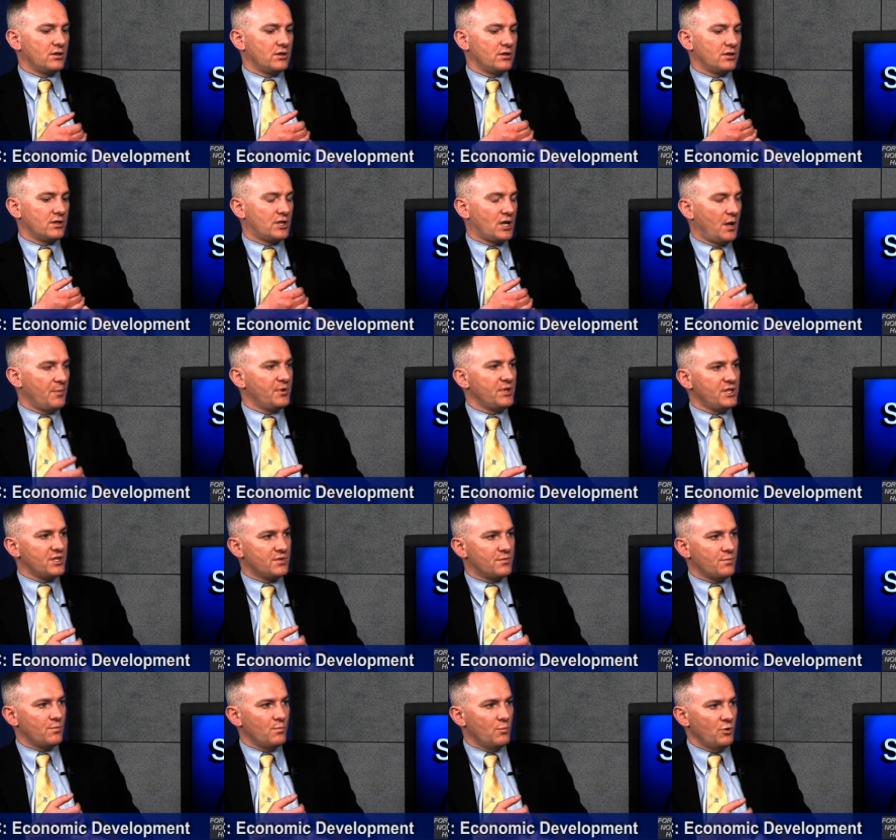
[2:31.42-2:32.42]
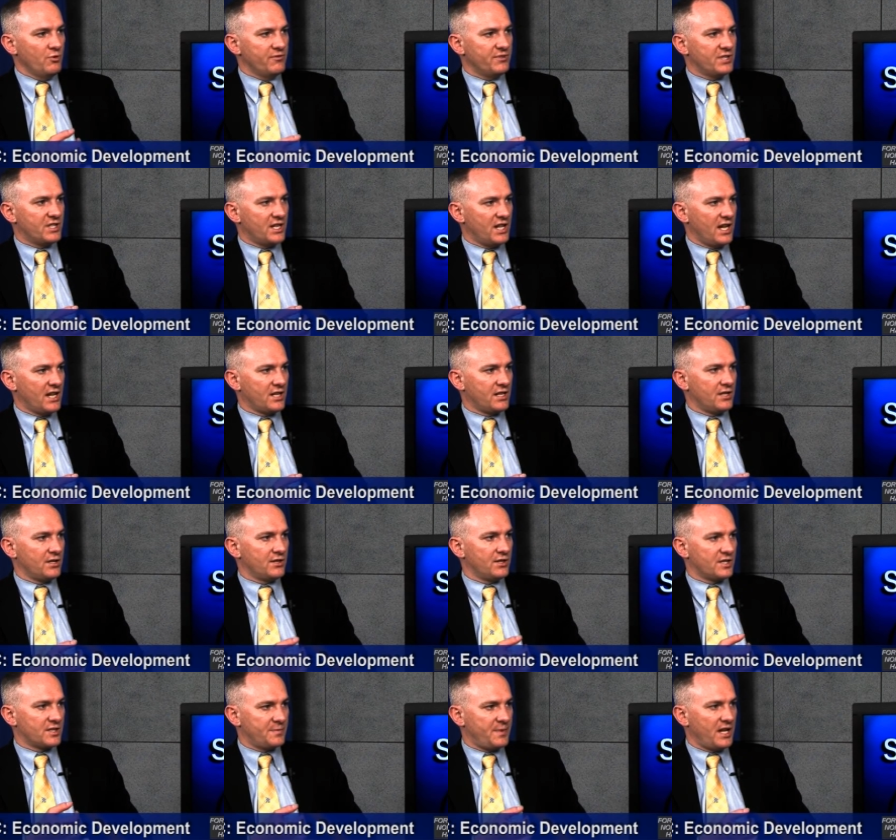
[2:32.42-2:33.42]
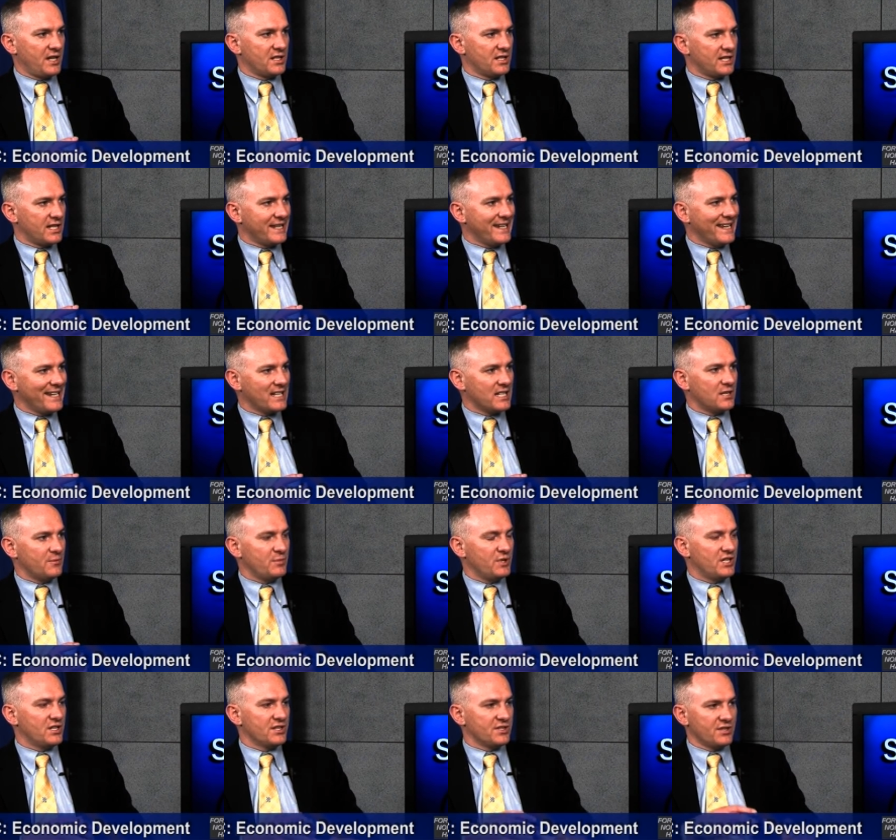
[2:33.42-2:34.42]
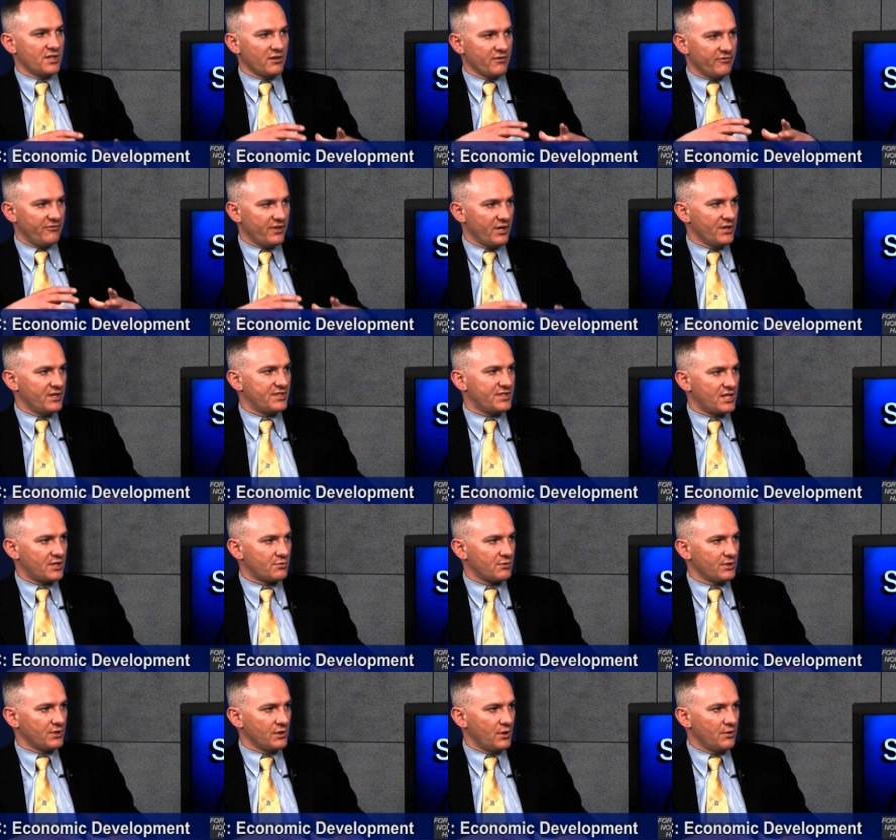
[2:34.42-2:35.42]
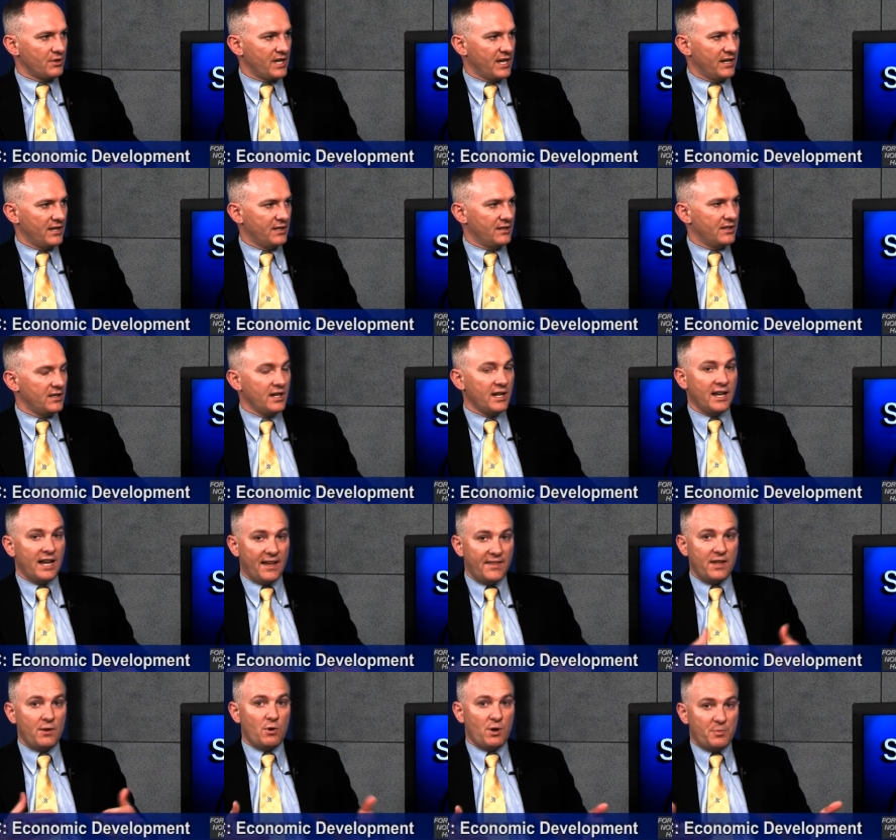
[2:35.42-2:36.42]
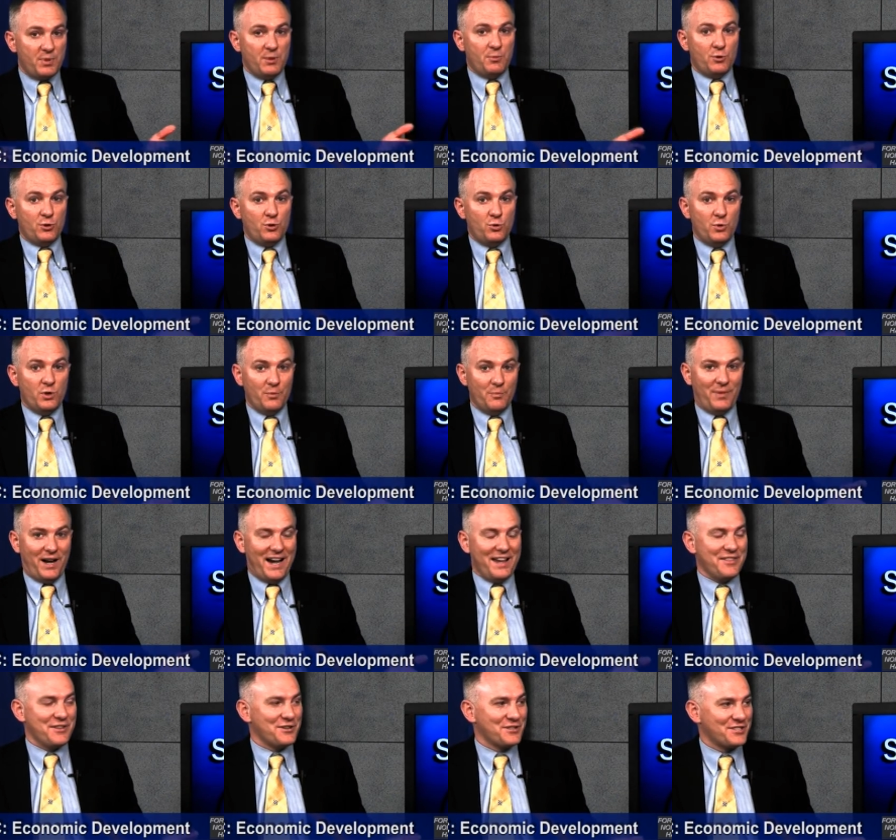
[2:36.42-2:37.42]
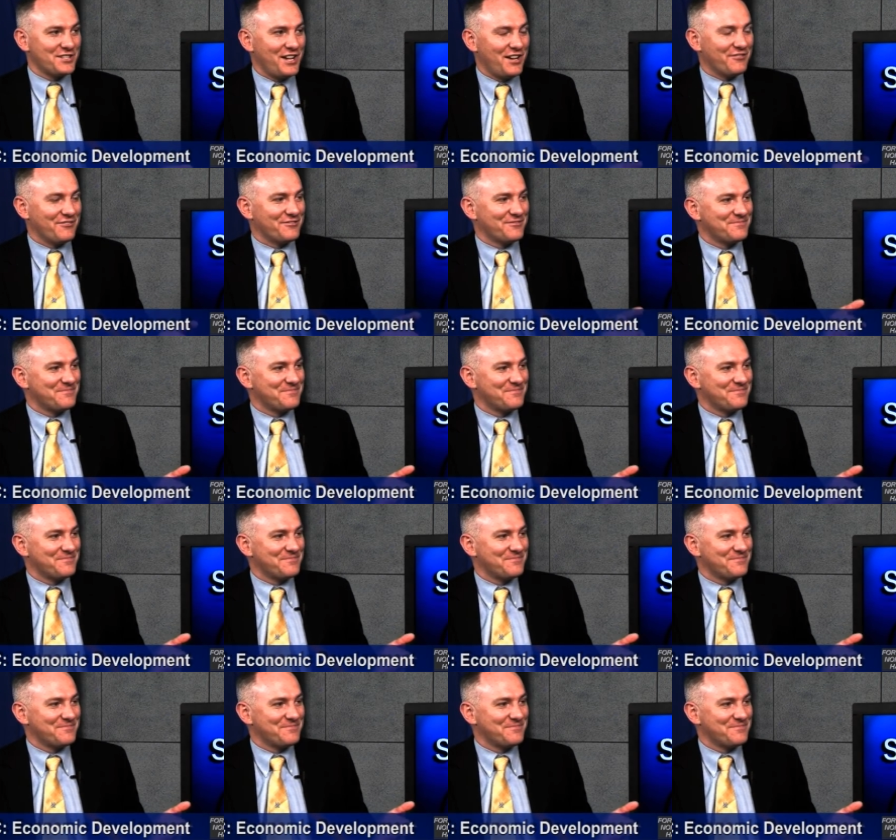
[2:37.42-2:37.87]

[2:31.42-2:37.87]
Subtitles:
companies move to Connecticut, expand in Connecticut because they are very centrally located, and they want people who will buy their stuff.